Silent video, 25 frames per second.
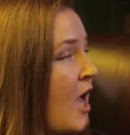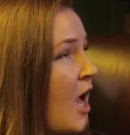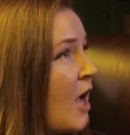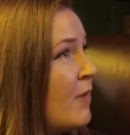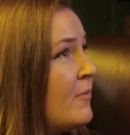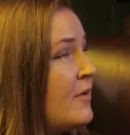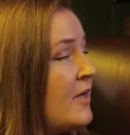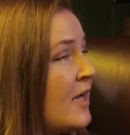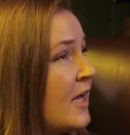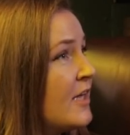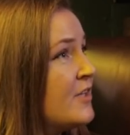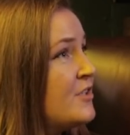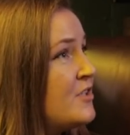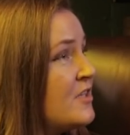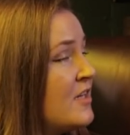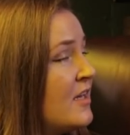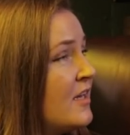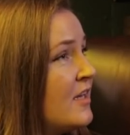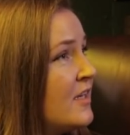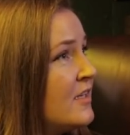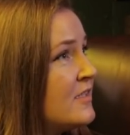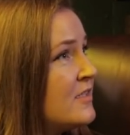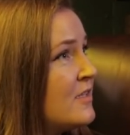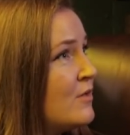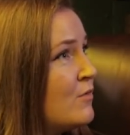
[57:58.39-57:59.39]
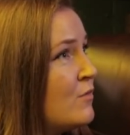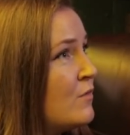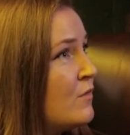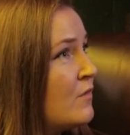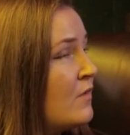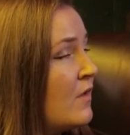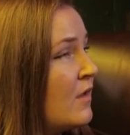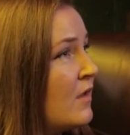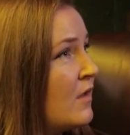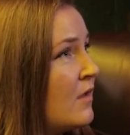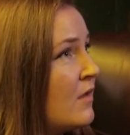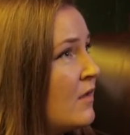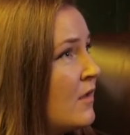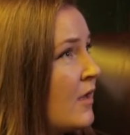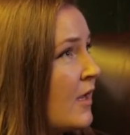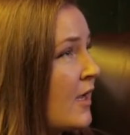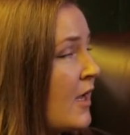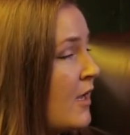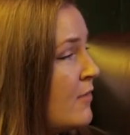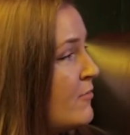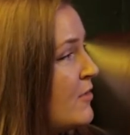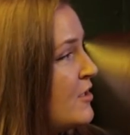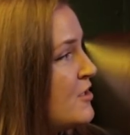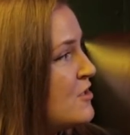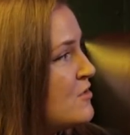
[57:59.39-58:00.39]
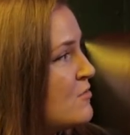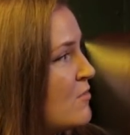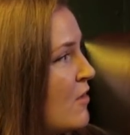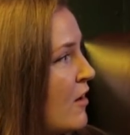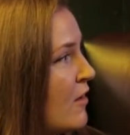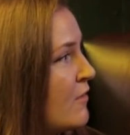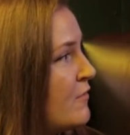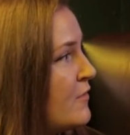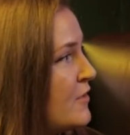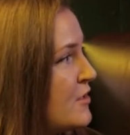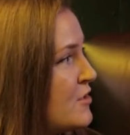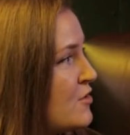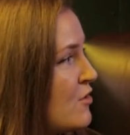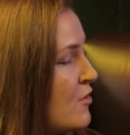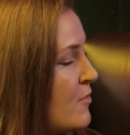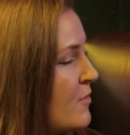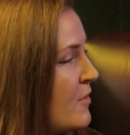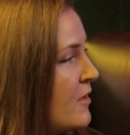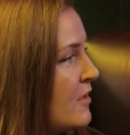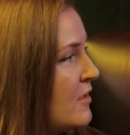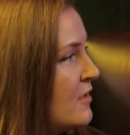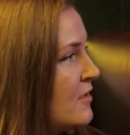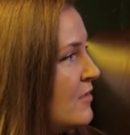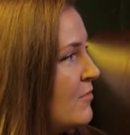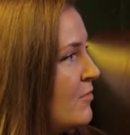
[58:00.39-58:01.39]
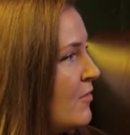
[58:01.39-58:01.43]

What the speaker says: I mean, actually, it's interesting. Like I mentioned Mark Fisher a bit in the